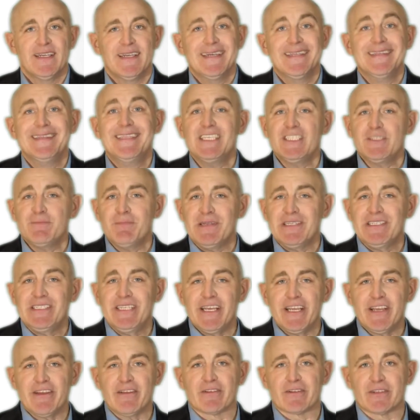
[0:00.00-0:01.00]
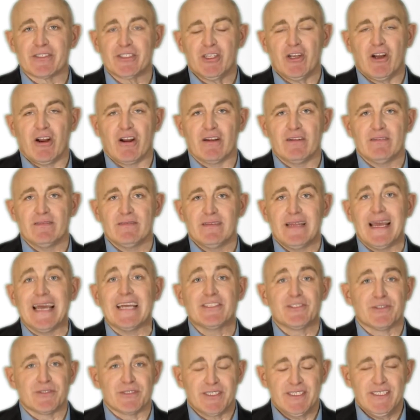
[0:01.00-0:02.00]
This particular chart,
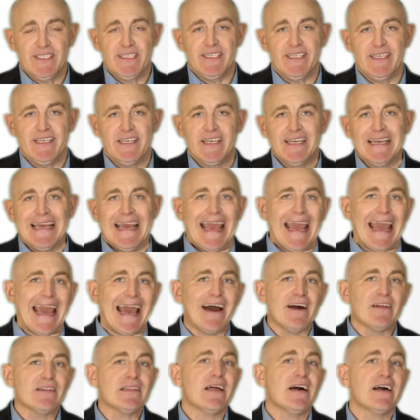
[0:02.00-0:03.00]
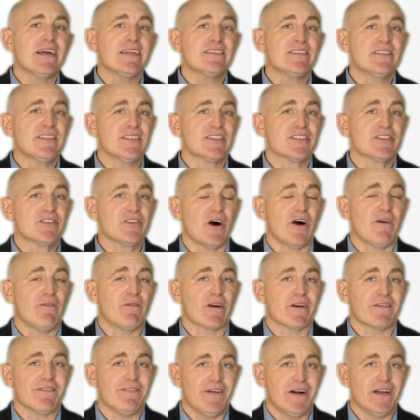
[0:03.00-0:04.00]
as you'll see, outlines the
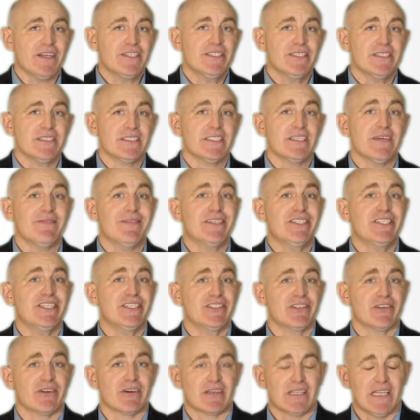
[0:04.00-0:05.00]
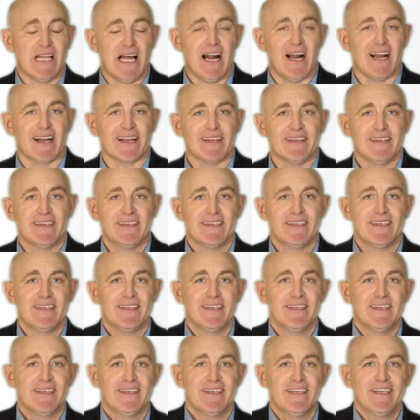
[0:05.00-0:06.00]
software functions of a digital clock.
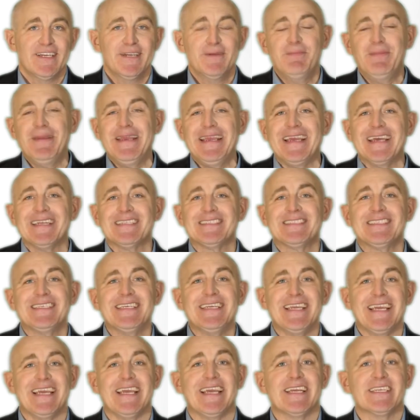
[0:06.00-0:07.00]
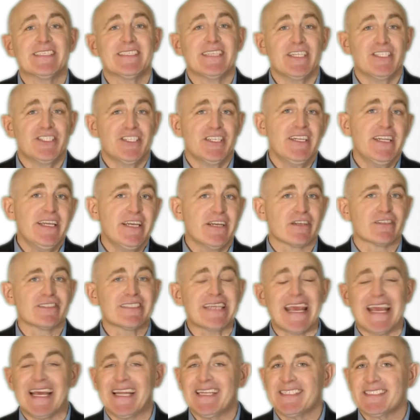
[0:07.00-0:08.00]
PNC Inc.'s engineers
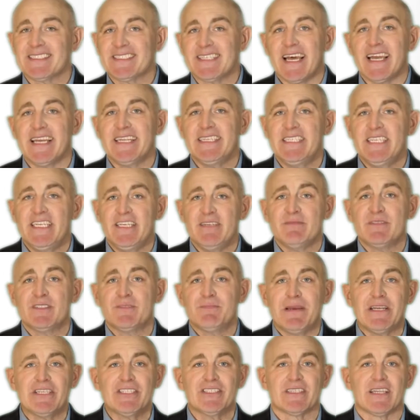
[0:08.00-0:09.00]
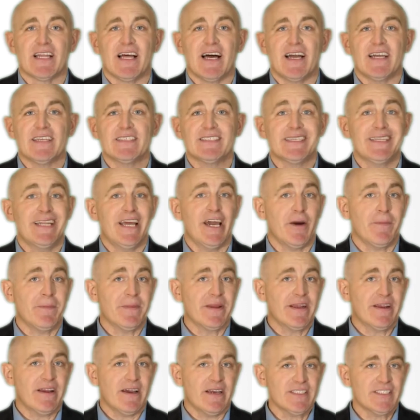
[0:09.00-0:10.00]
and design teams specialize in
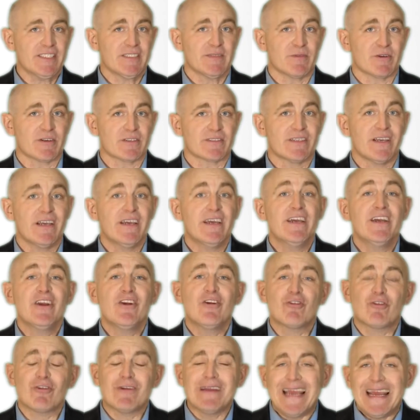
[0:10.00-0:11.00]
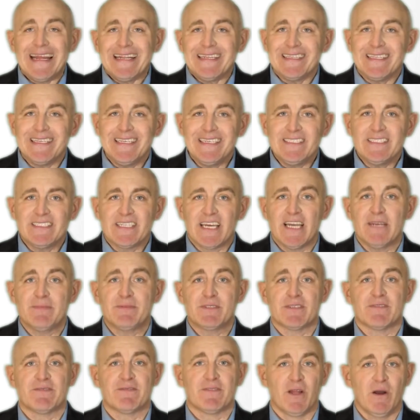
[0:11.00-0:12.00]
helping customers create these types
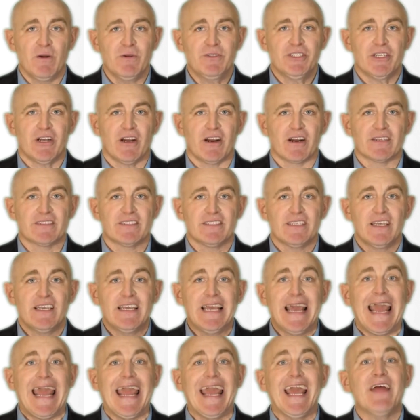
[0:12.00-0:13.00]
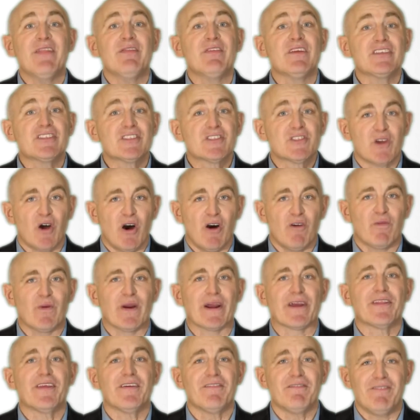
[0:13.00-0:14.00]
of flowcharts and the
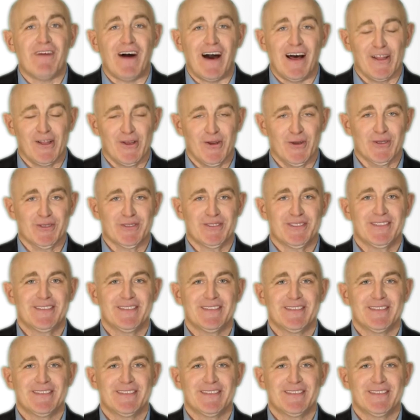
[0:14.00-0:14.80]
software that follows.